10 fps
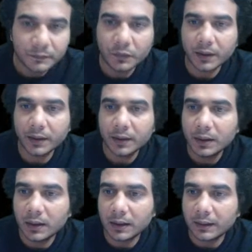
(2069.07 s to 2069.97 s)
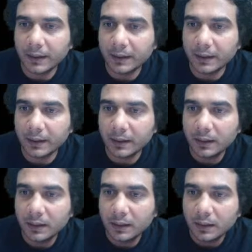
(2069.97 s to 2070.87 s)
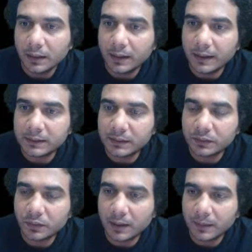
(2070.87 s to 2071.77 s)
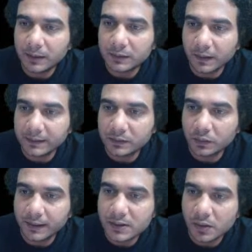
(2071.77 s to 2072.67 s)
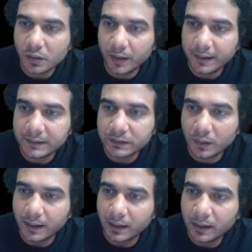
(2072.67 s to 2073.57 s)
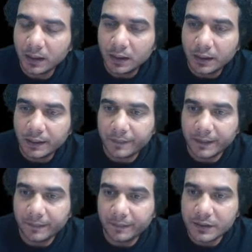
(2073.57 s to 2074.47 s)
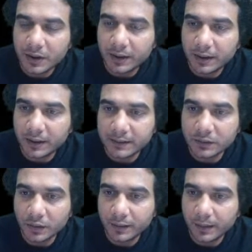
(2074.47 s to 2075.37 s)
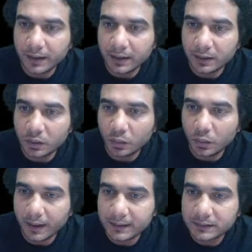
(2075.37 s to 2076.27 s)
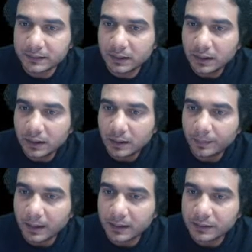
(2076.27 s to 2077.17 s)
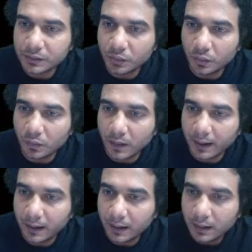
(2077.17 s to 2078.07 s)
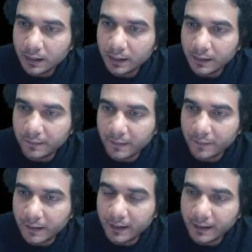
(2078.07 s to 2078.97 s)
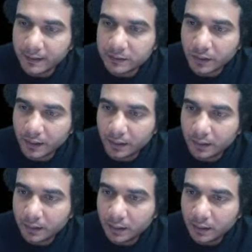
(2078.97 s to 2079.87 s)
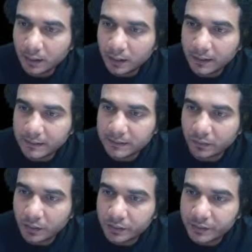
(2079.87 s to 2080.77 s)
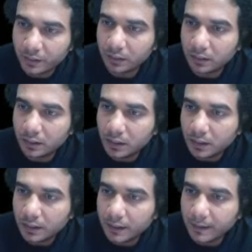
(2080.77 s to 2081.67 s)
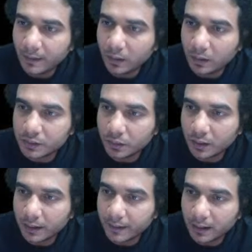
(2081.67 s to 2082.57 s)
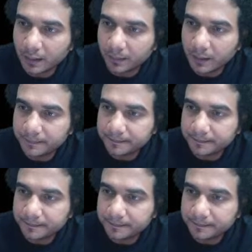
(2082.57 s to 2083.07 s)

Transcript: Okay. I'll write it again. X square plus y square is equal to a square. If I differentiate it, it is going to be 2x plus 2y dy by dx, okay, is equal to 0. A belongs to a real number.